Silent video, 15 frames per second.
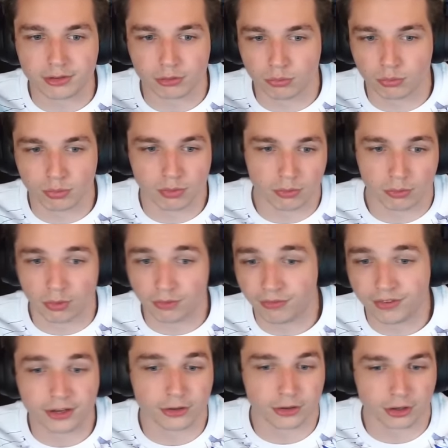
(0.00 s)

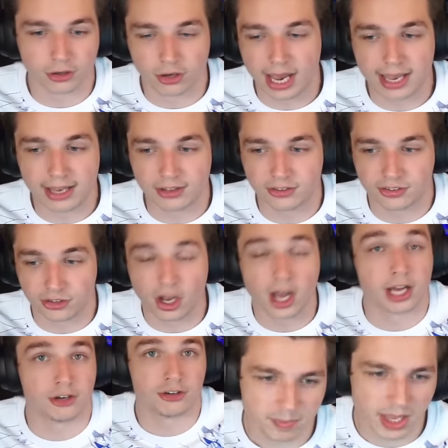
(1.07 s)
revered her as
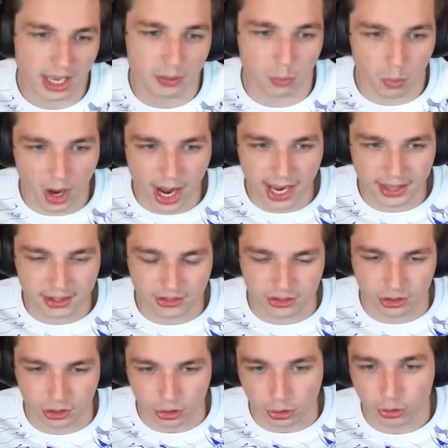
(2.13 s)
such, and why this
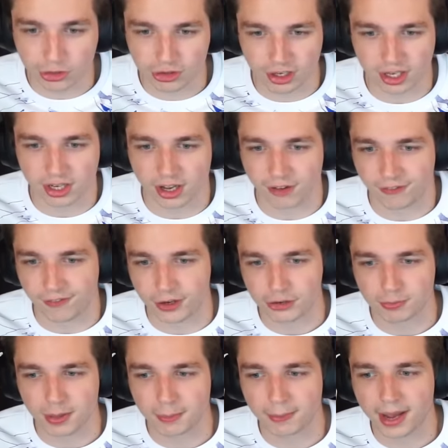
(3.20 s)
new gen of
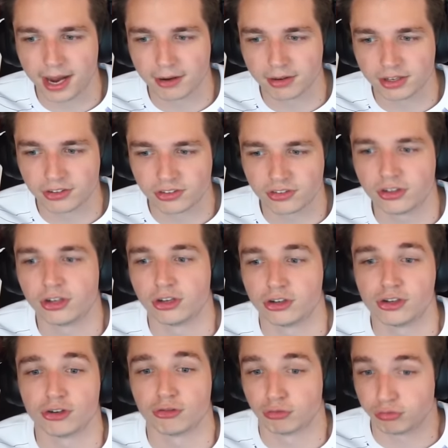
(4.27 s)
Fishman Pirates to
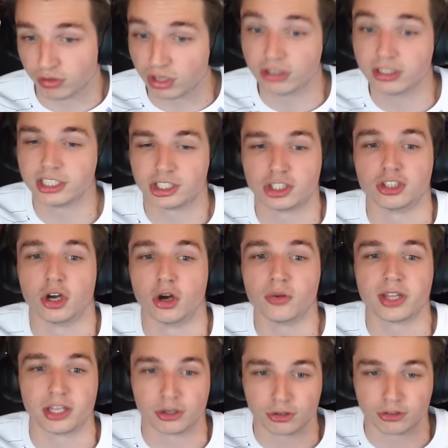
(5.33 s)
really show
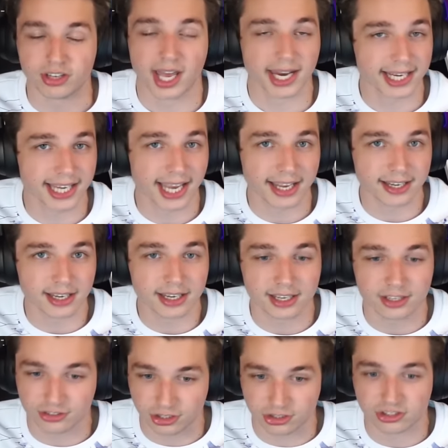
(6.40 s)
that you're dedicated
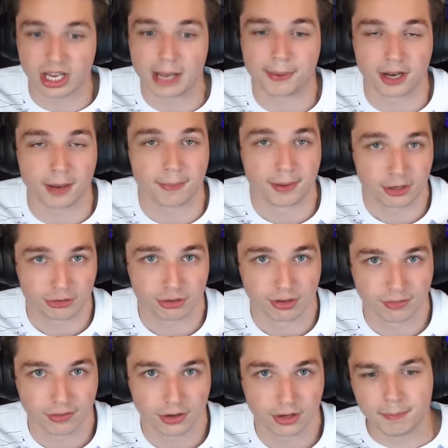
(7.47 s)
is to step on a picture
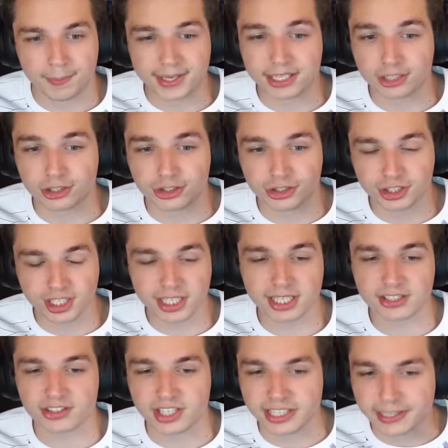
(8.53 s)
of her, because she
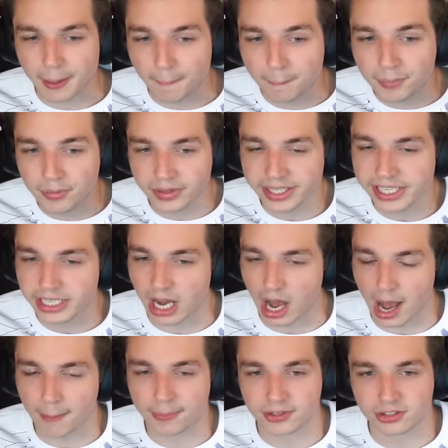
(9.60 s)
is the complete
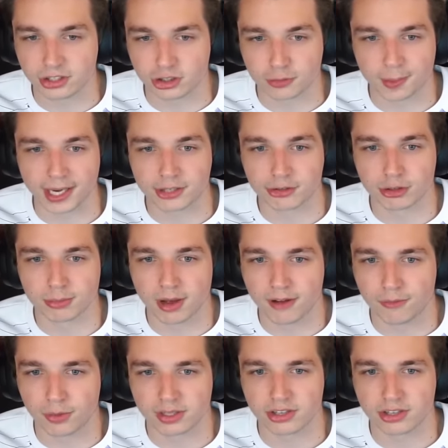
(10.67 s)
opposite spectrum of what